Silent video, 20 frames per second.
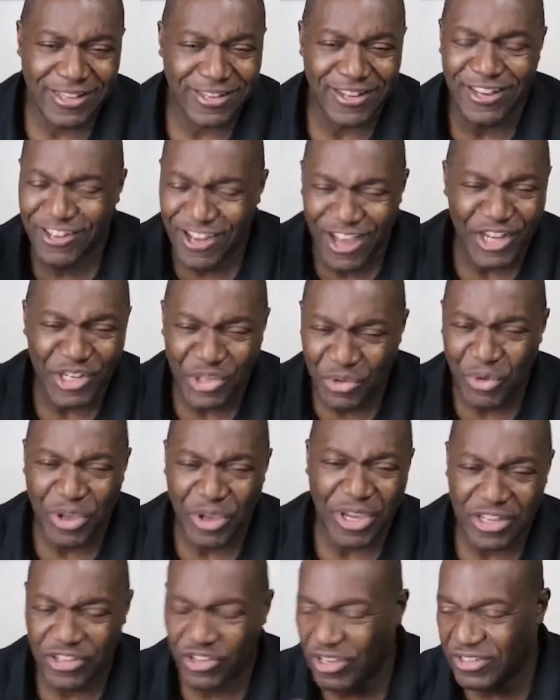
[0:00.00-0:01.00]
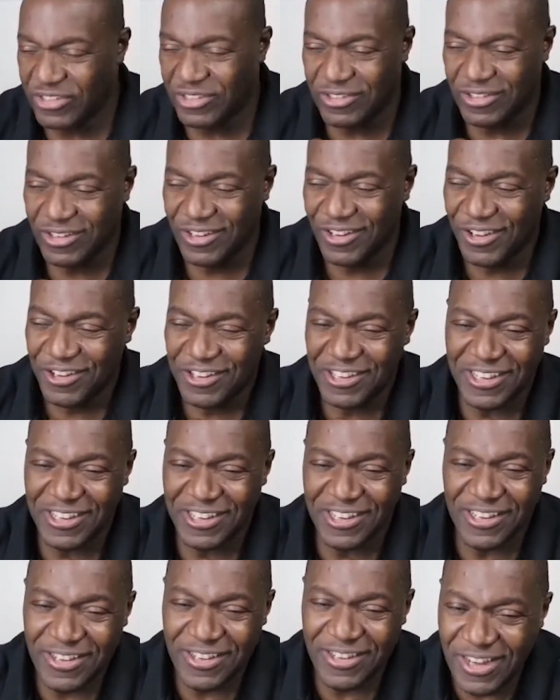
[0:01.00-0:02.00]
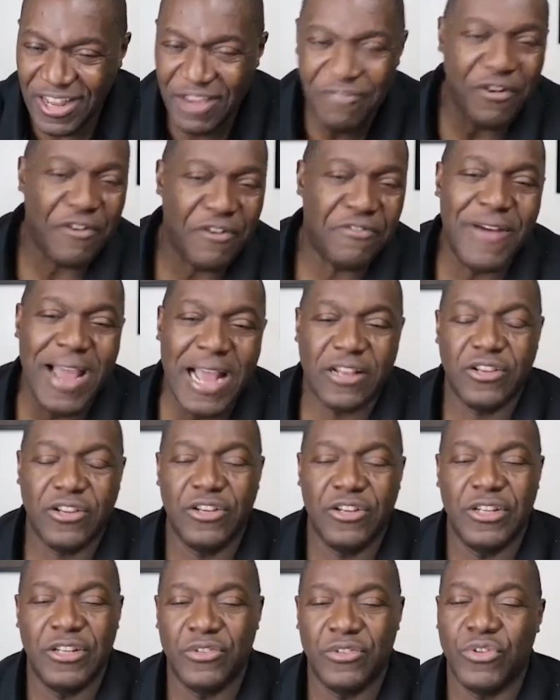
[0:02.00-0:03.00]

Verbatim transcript: and not doing it just never factored in.